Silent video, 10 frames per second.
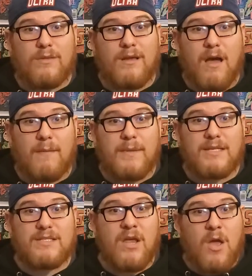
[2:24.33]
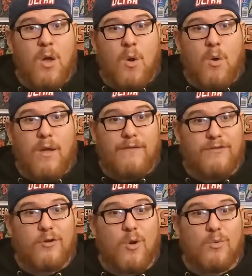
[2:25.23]
in the comments if
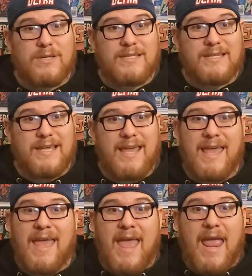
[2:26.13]
you're going to see it,